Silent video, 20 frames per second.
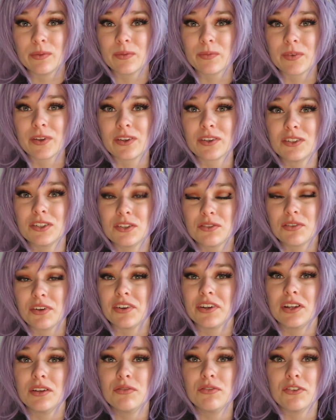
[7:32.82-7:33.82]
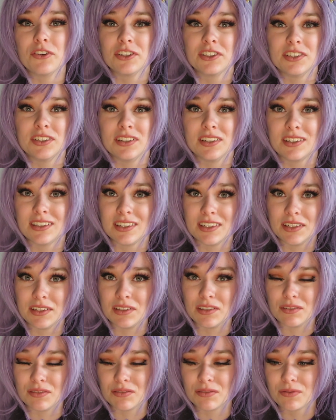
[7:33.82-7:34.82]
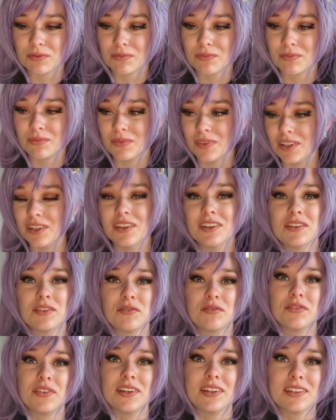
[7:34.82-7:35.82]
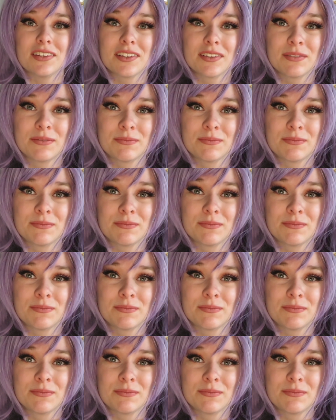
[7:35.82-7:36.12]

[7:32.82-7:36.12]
Because it's very unfortunate if it doesn't fit.